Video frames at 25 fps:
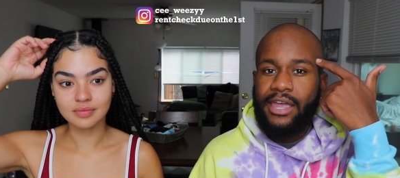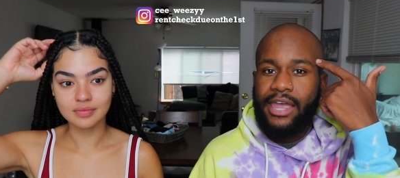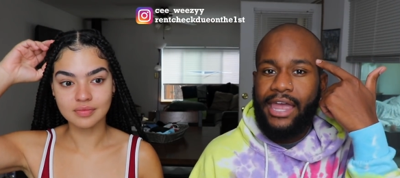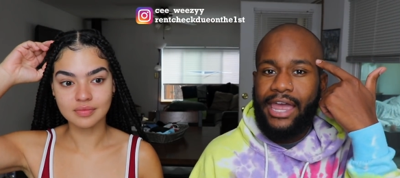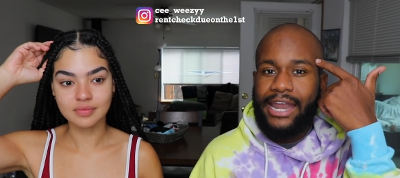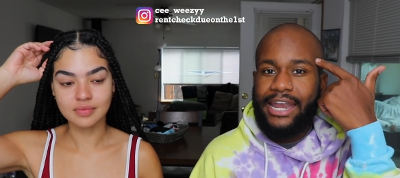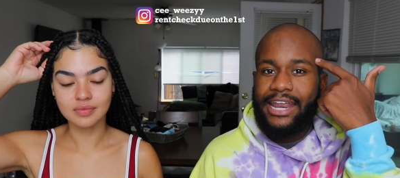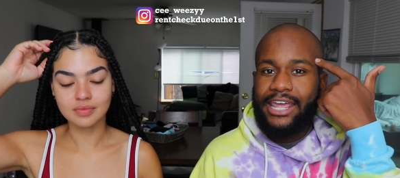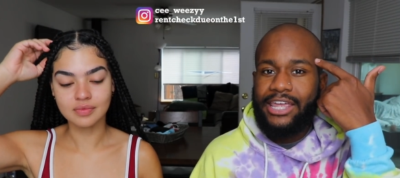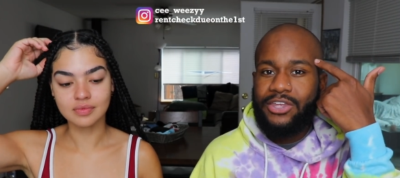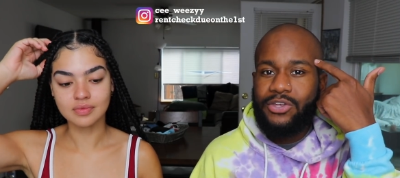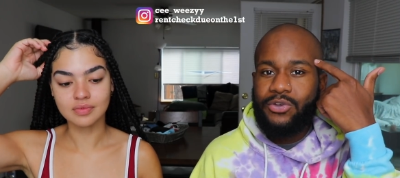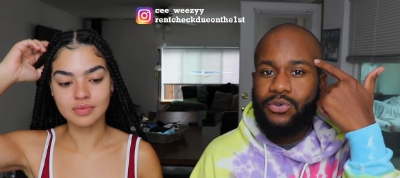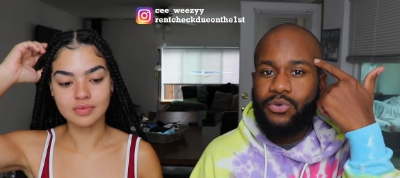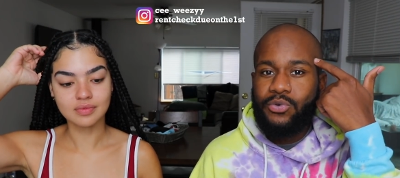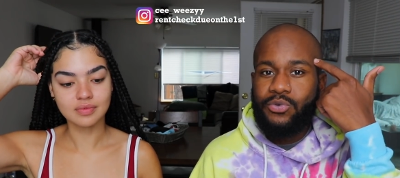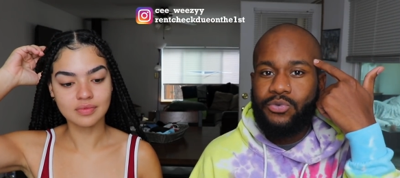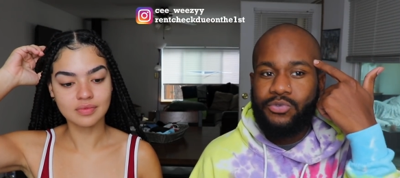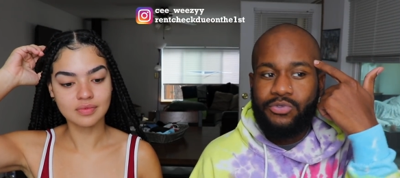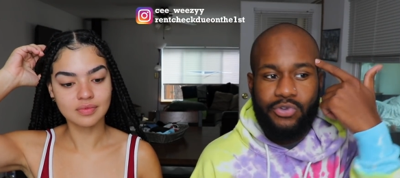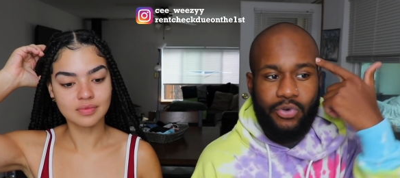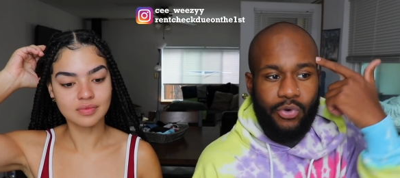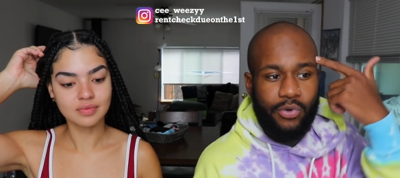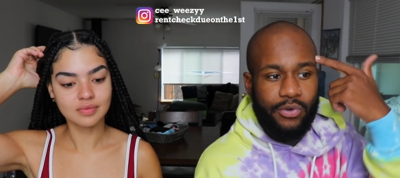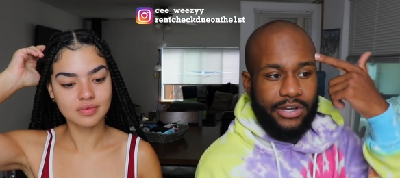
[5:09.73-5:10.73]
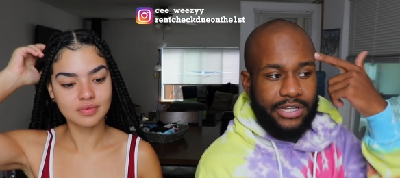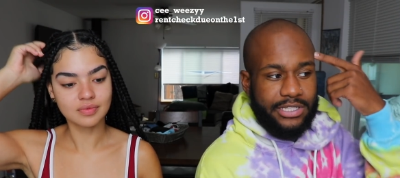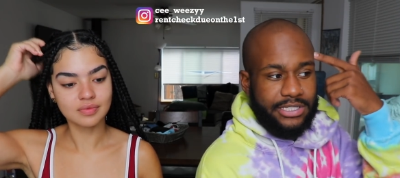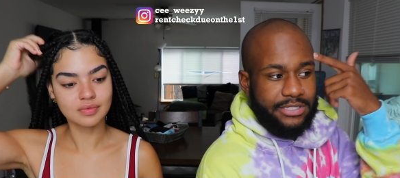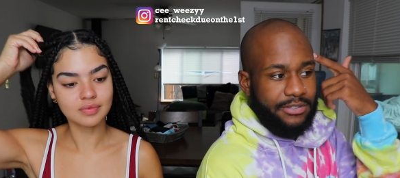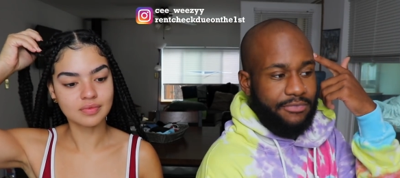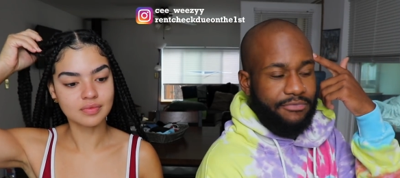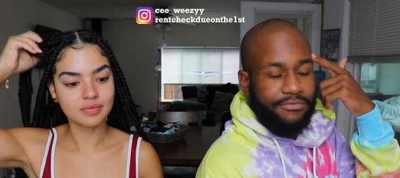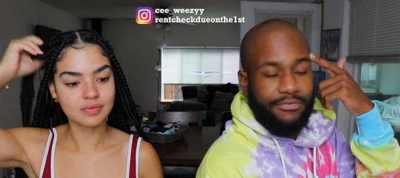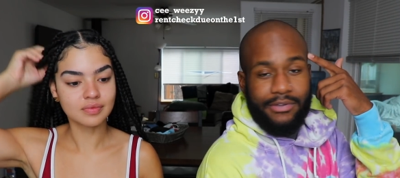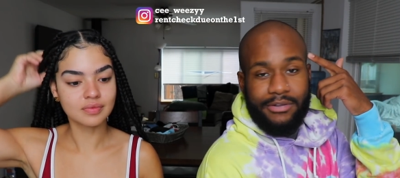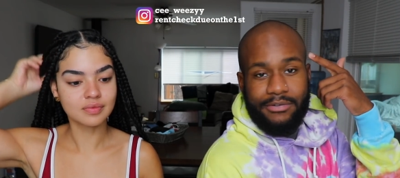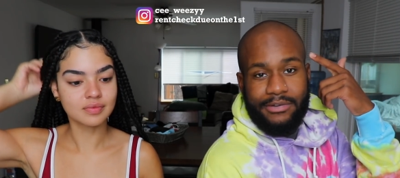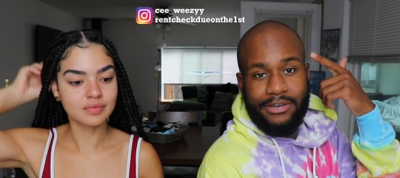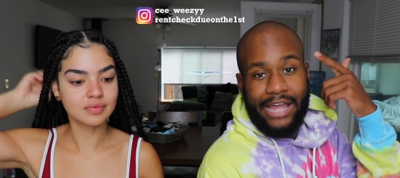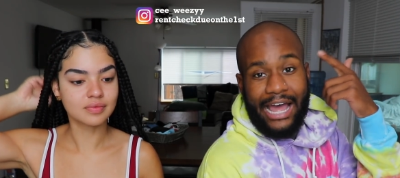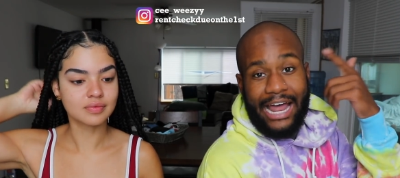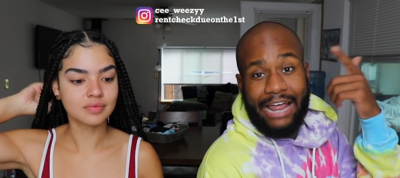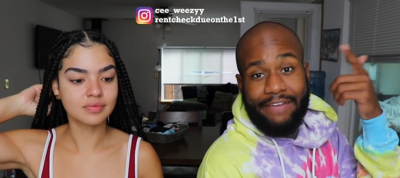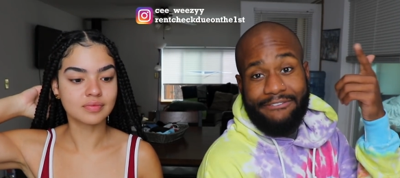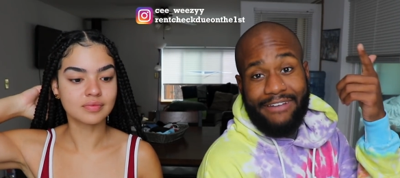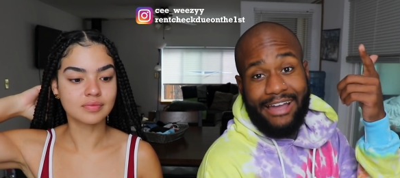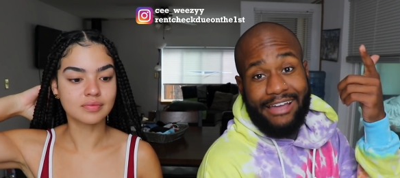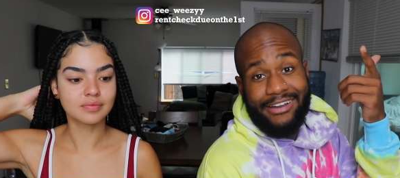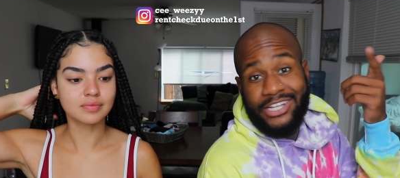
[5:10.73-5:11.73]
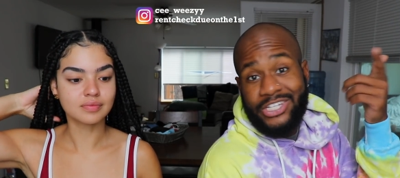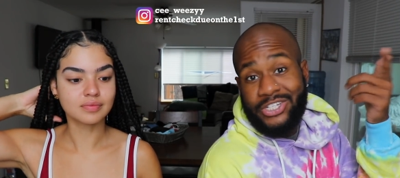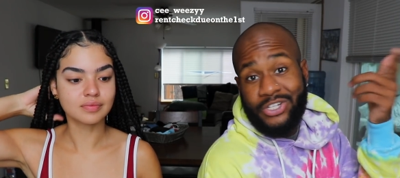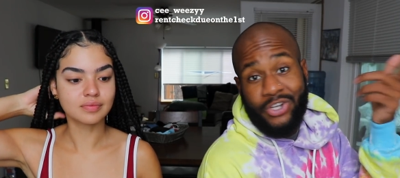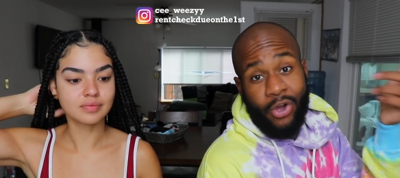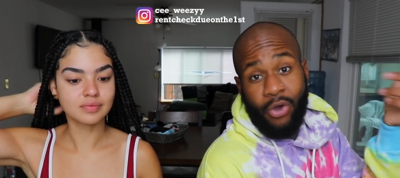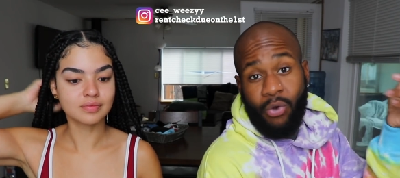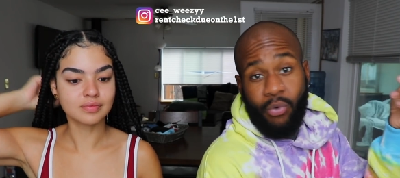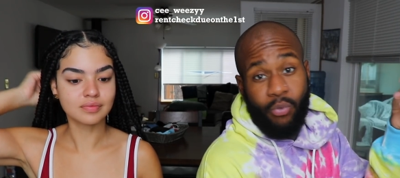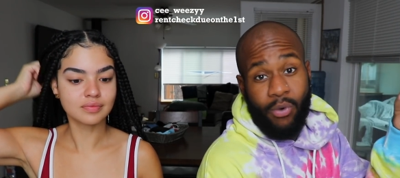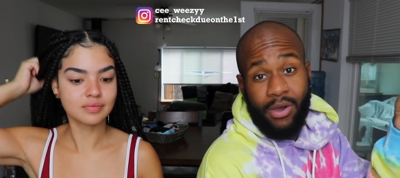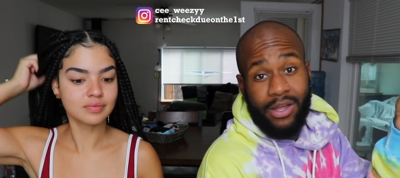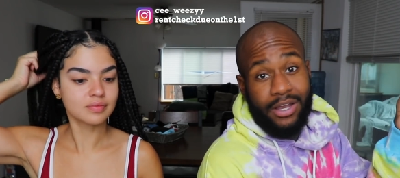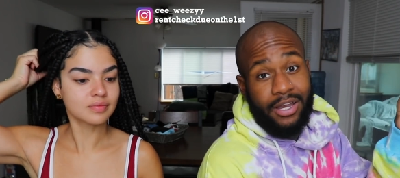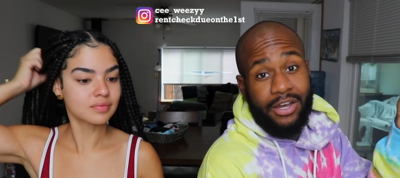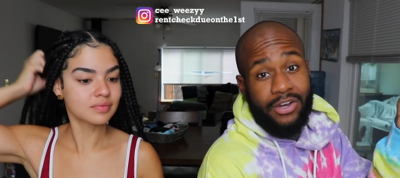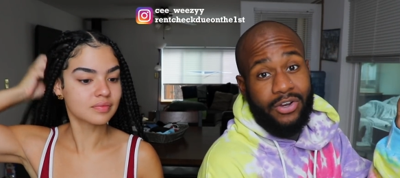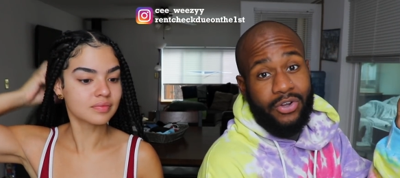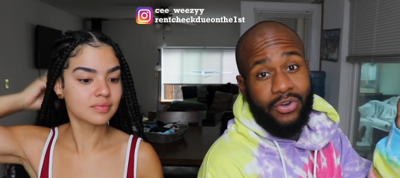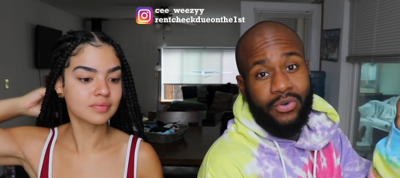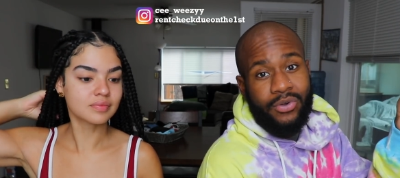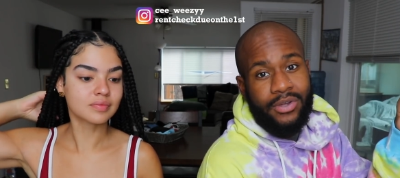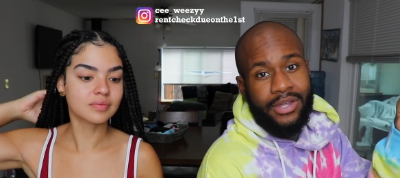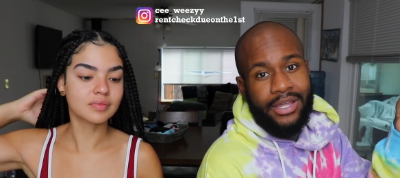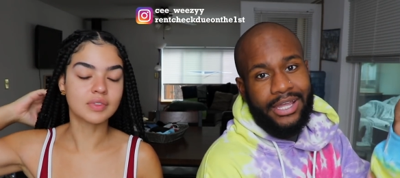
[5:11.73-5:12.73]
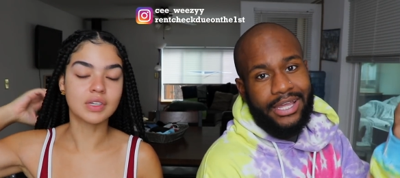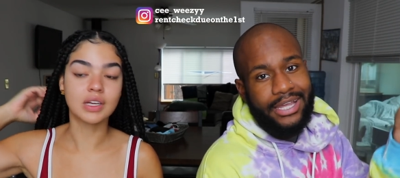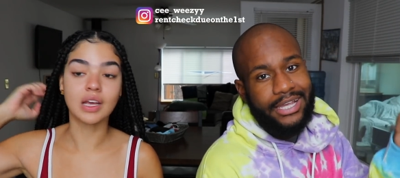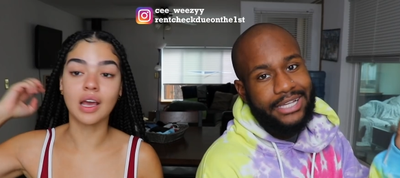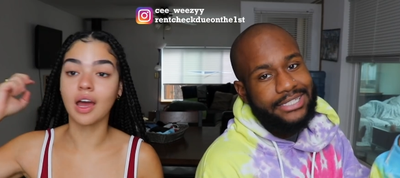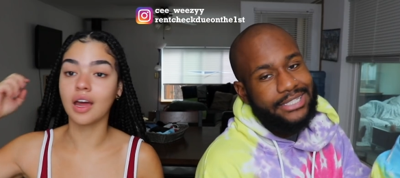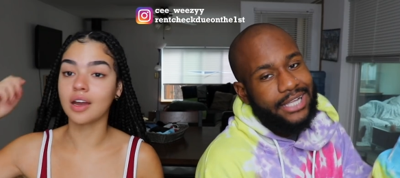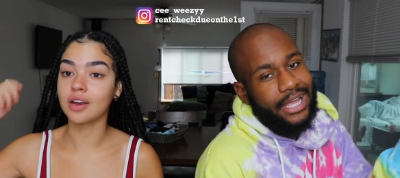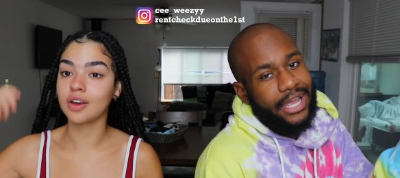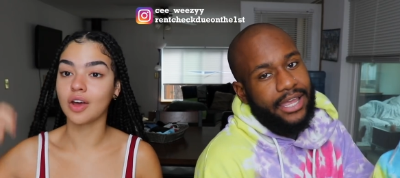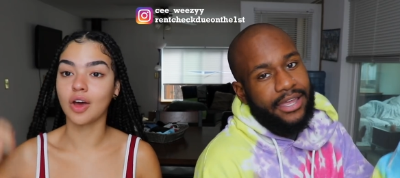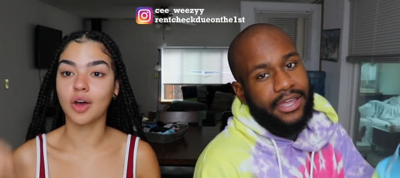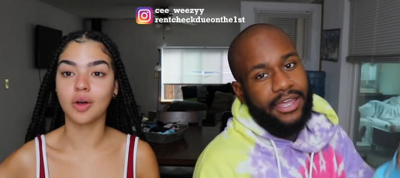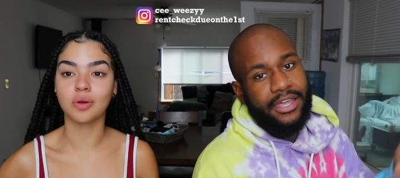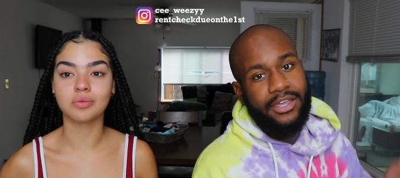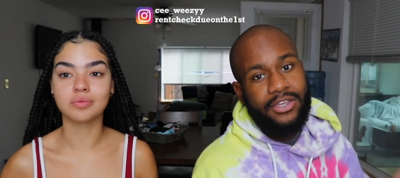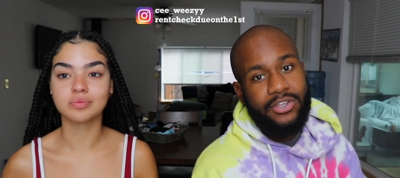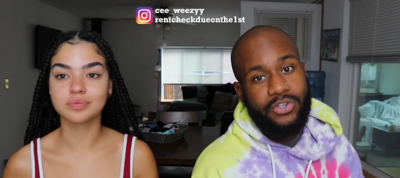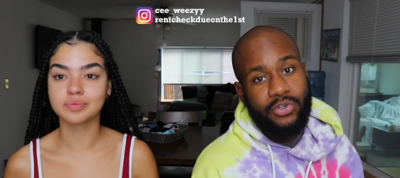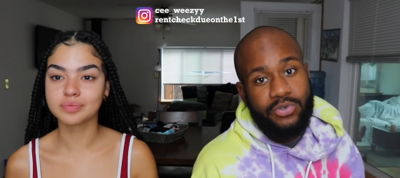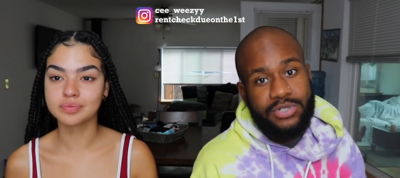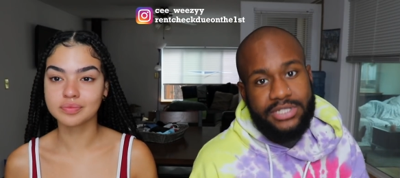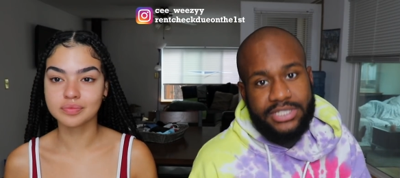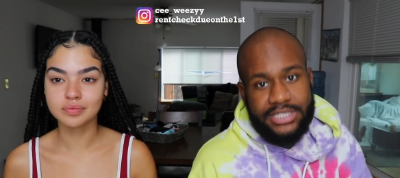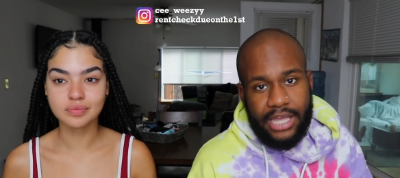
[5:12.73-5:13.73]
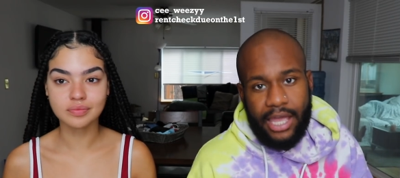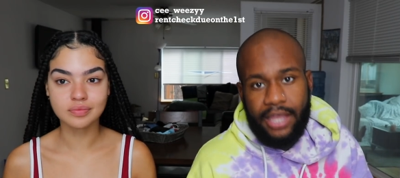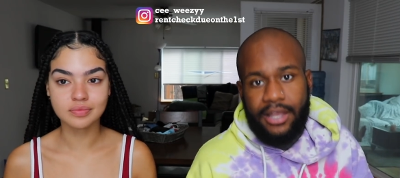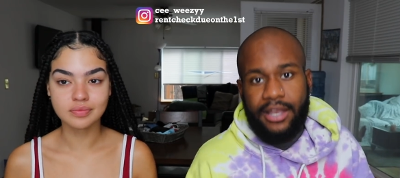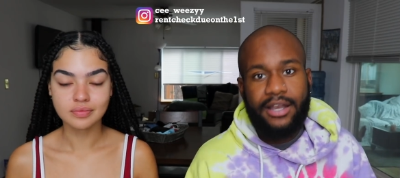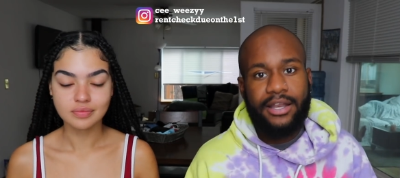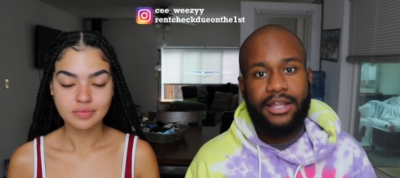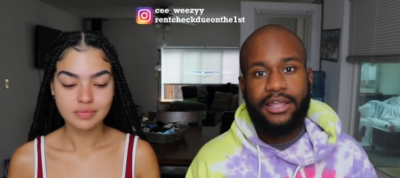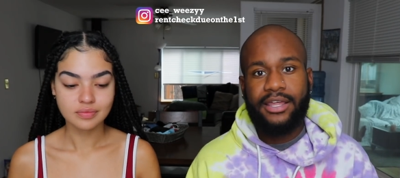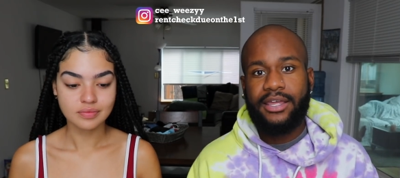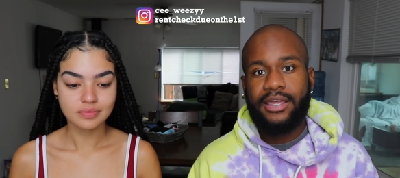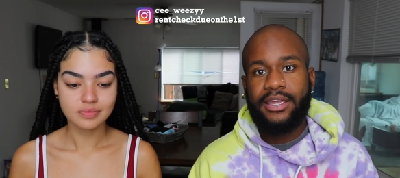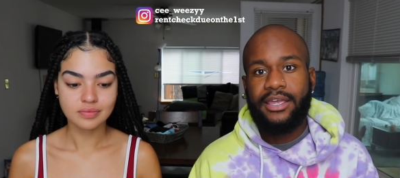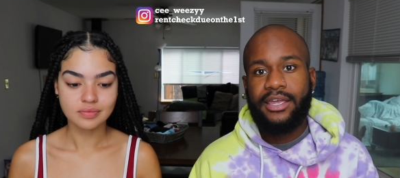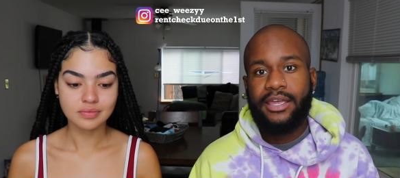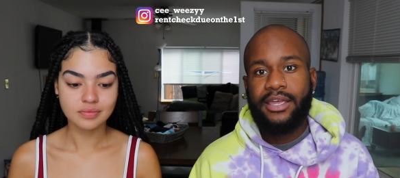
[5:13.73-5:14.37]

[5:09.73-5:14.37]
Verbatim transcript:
Speaker 1: and then you doing this nine five that you don't want to do. Yeah. It's like you settling.